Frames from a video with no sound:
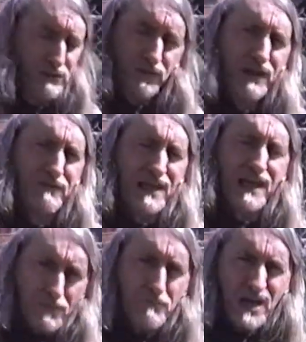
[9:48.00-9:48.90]
You don't even
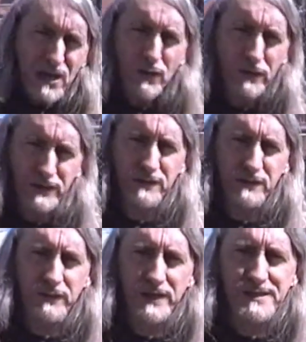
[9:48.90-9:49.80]
need a mirror to
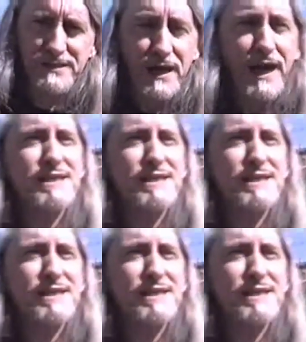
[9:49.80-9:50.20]
do this.